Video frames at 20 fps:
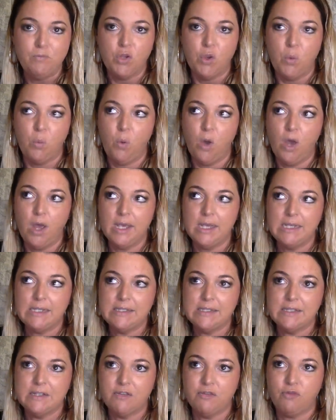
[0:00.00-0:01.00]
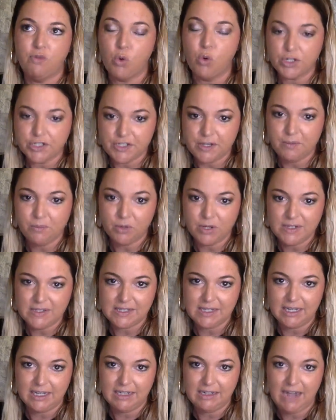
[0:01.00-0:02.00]
was, for some
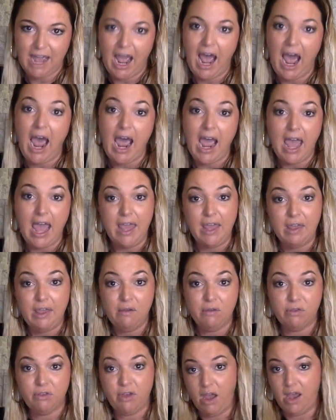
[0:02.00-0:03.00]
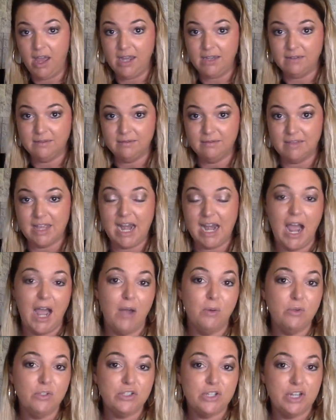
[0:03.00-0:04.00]
reason, I thought that I
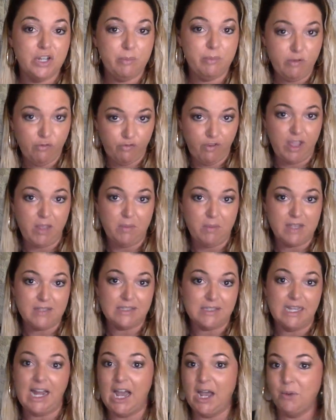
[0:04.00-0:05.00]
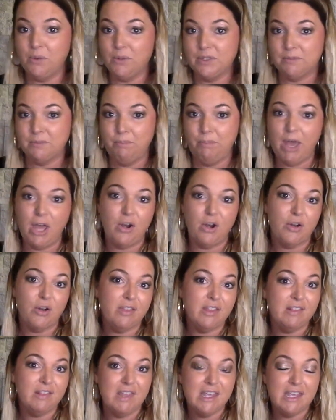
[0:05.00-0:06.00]
was going to be famous, and I was better
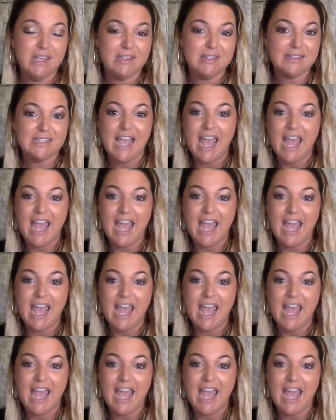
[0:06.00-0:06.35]
than this.